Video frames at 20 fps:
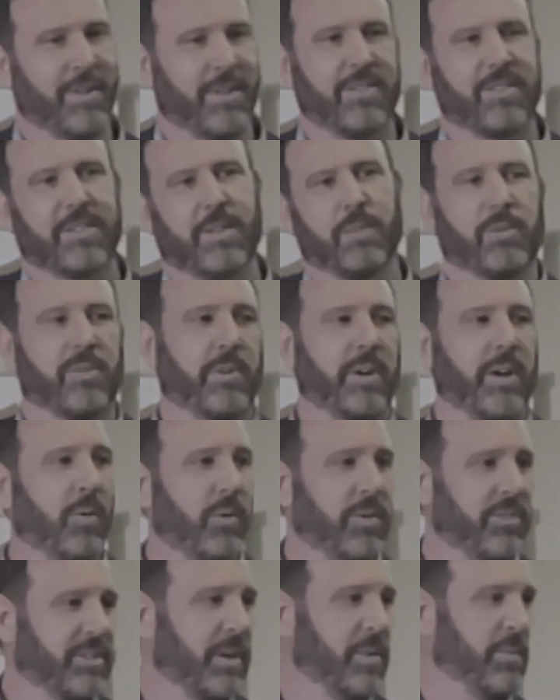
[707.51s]
Step 3
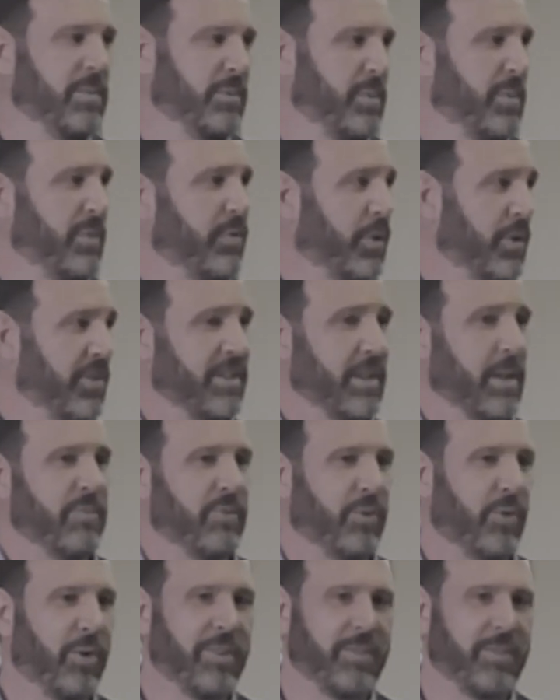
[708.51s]
always comes before step 4